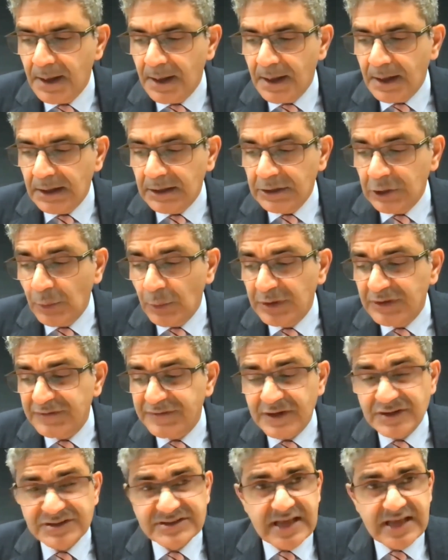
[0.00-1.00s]
Global
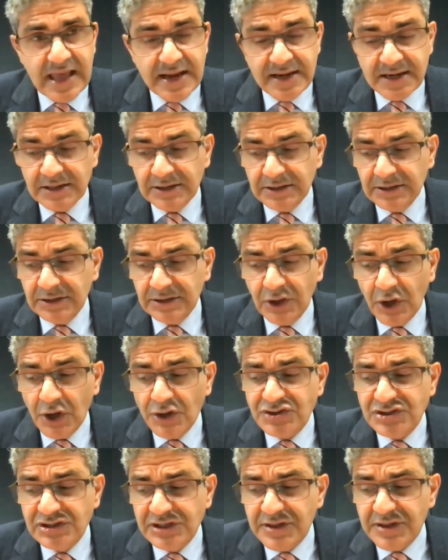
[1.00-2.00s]
Affairs Canada,
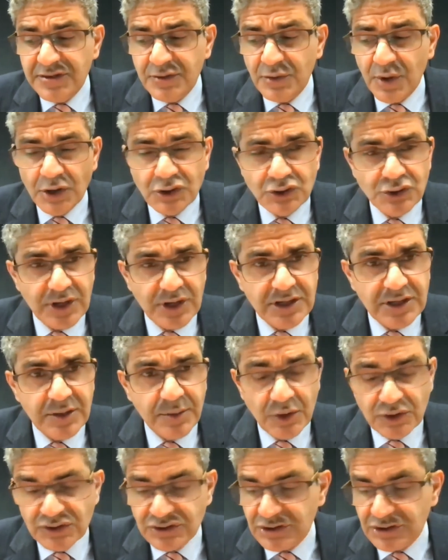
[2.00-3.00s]
largely through our Trade
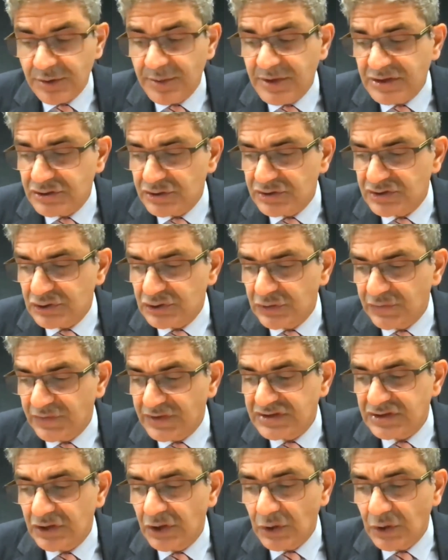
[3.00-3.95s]
Commissioner Service,